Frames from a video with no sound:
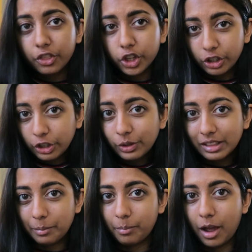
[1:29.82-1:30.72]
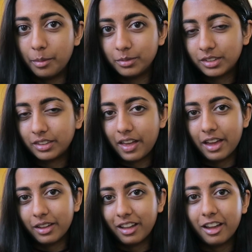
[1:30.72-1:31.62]
the new lip balms
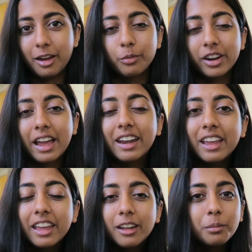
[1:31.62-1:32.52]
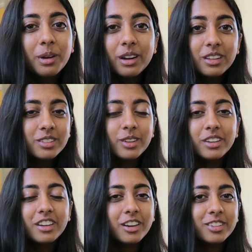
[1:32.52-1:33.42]
that we're getting in pretty soon
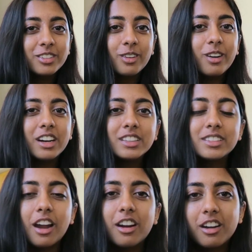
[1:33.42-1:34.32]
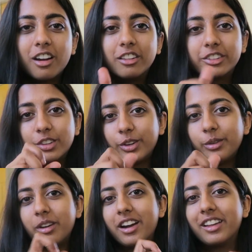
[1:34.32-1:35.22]
in our stores are all
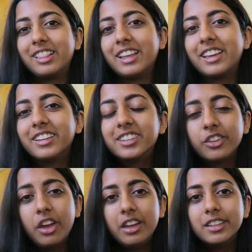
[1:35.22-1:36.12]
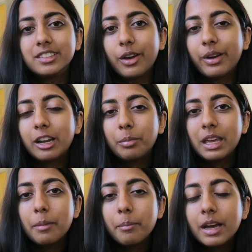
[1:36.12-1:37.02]
screw-on lids, so it'll
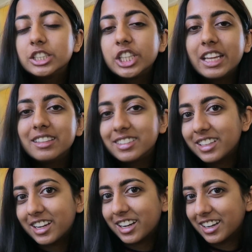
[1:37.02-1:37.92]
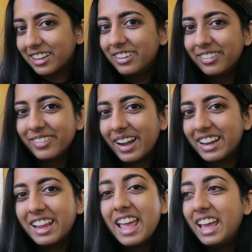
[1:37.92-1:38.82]
be much easier
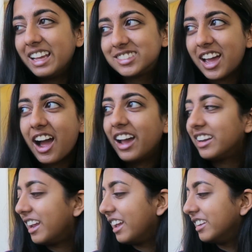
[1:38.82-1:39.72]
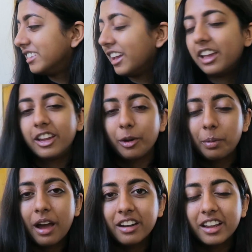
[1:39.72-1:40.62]
when it's hot and your
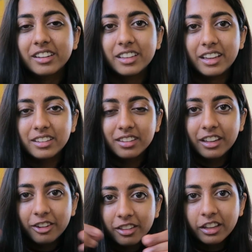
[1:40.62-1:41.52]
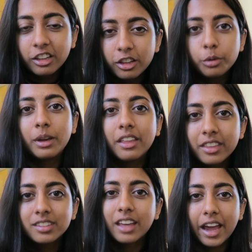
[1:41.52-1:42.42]
product is literally gluing
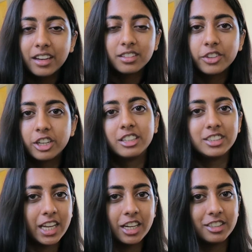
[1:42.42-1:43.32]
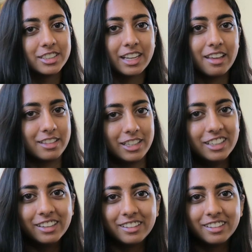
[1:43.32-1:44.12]
the sides of your container together.